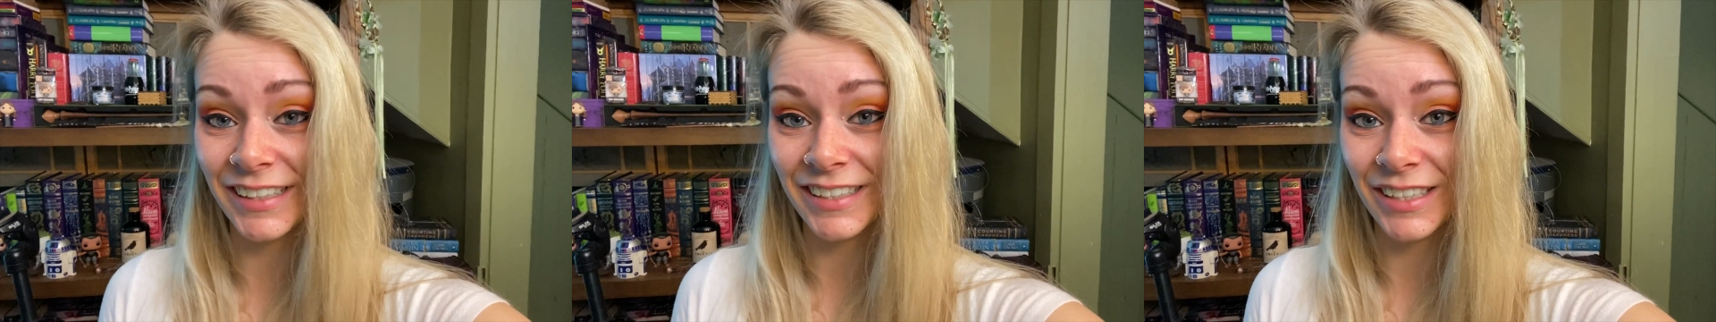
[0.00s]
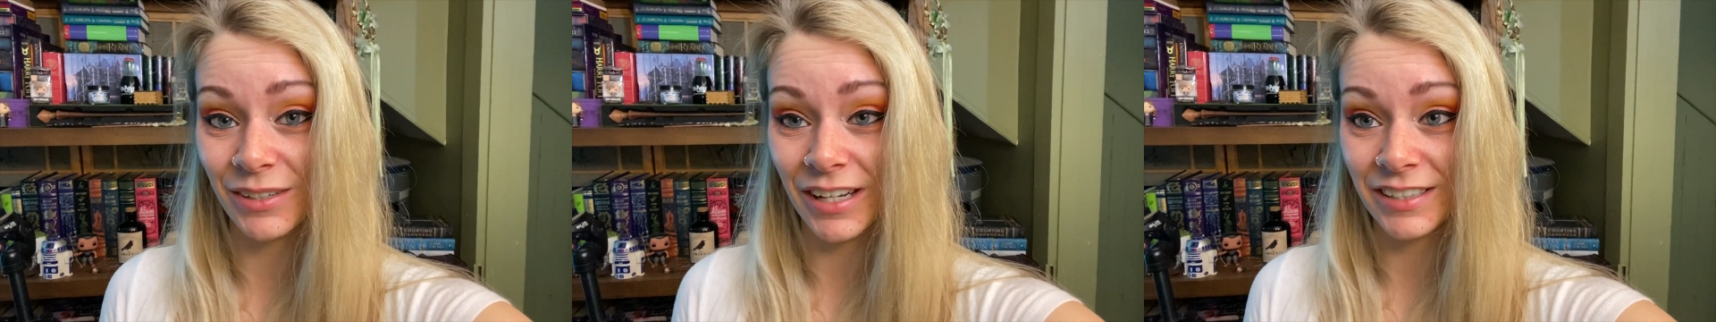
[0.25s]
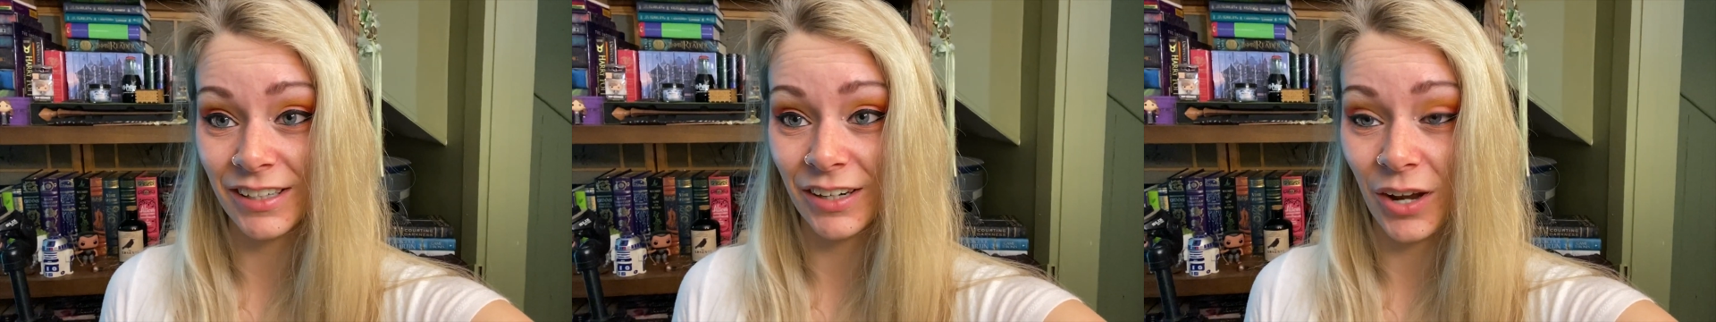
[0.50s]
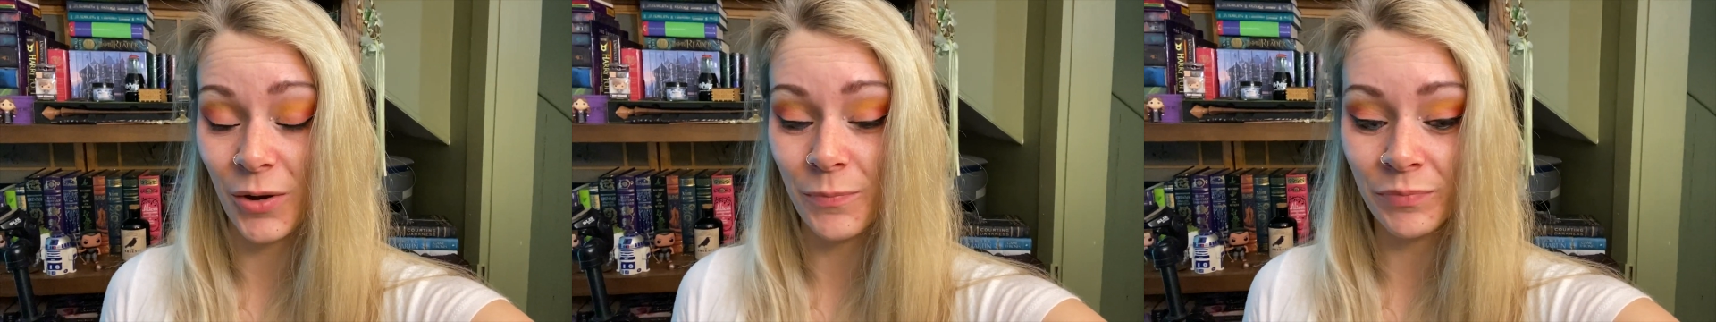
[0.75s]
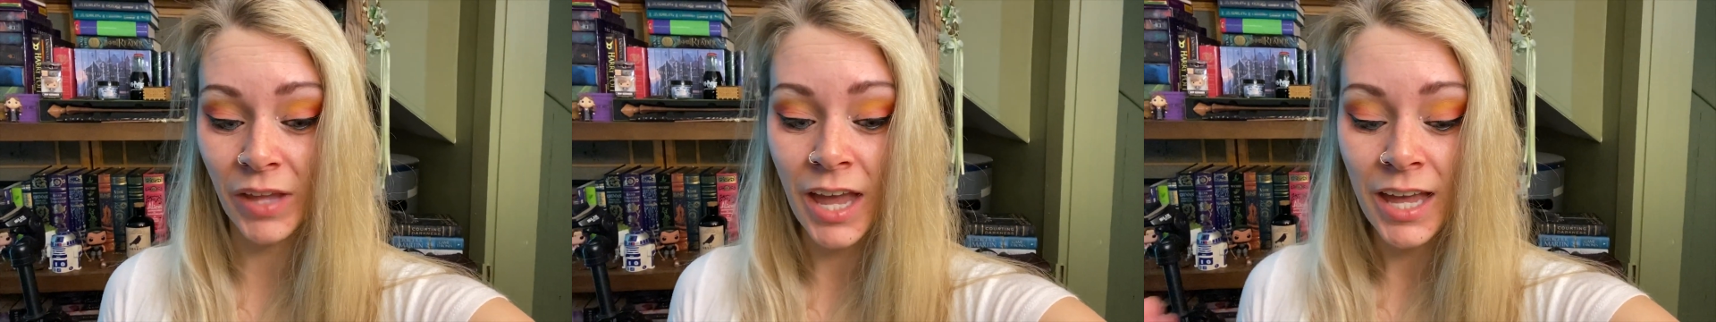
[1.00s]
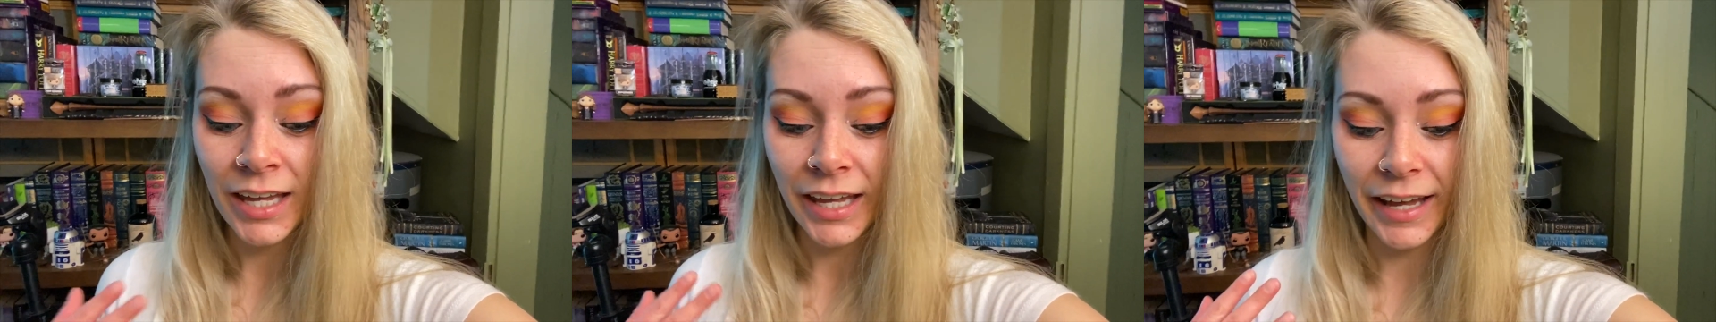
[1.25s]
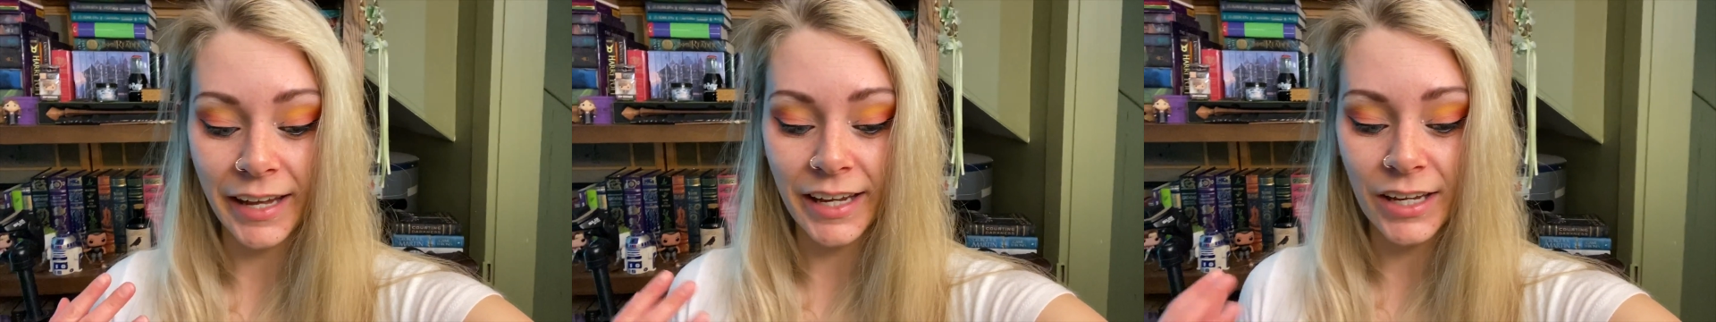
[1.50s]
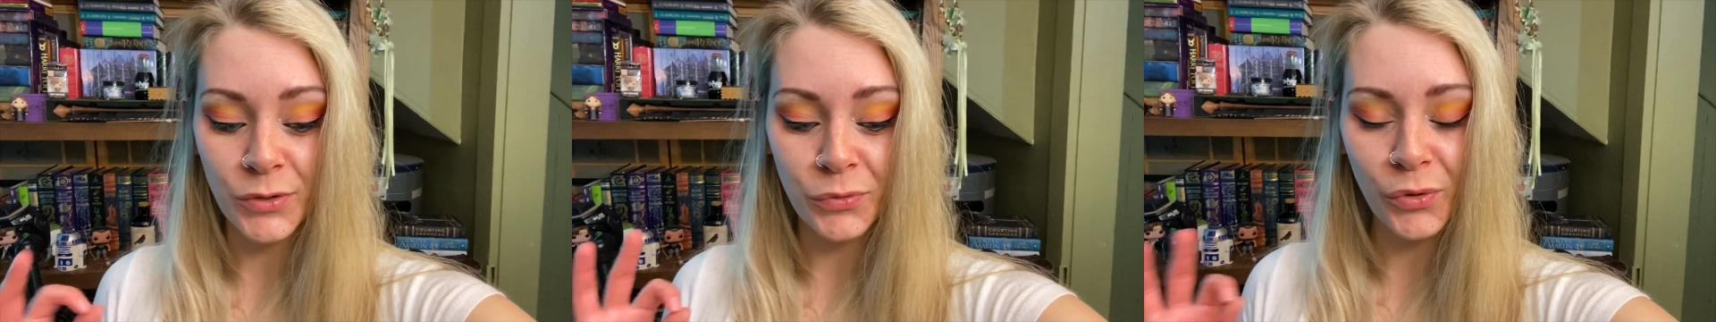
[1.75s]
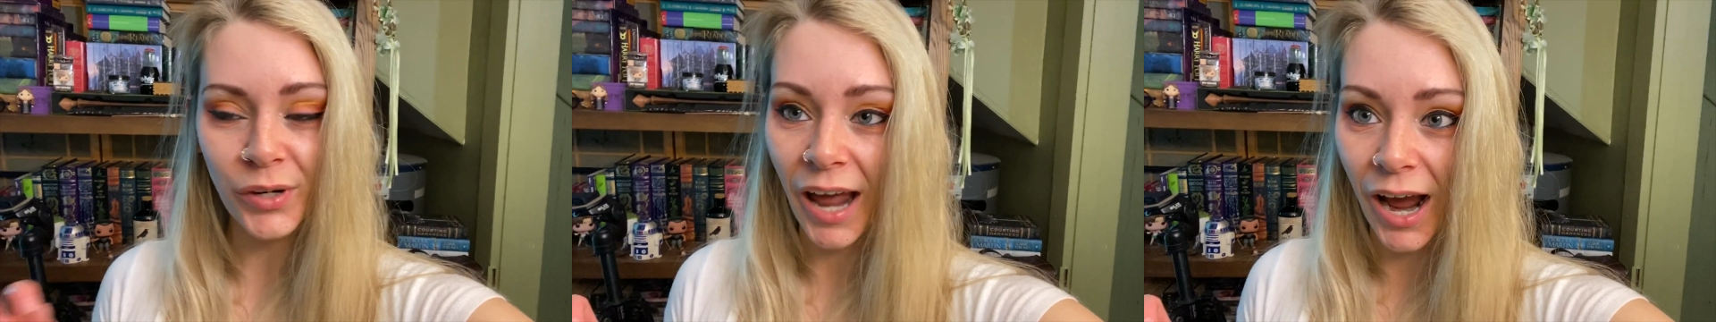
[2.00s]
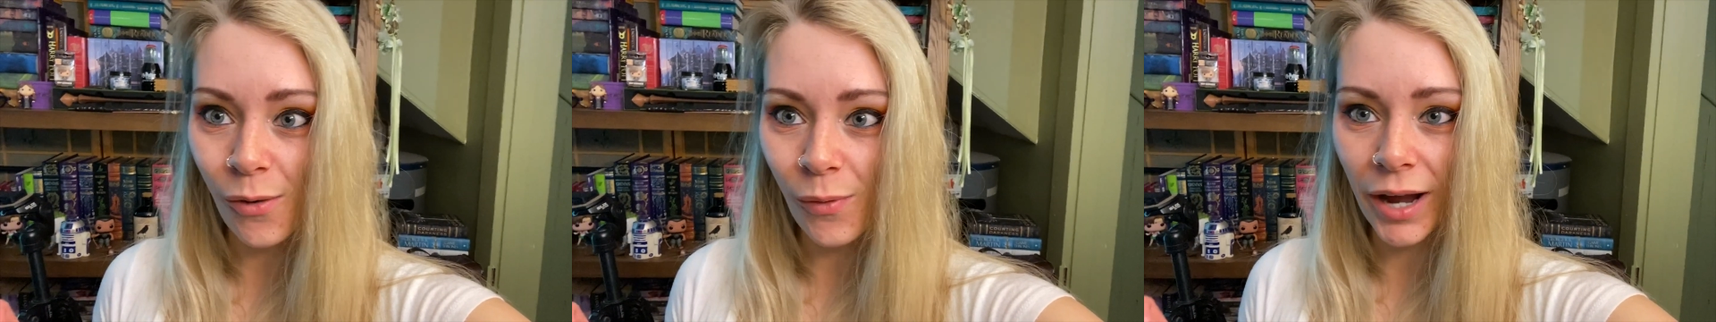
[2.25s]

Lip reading: to see where that's going to go. And for now,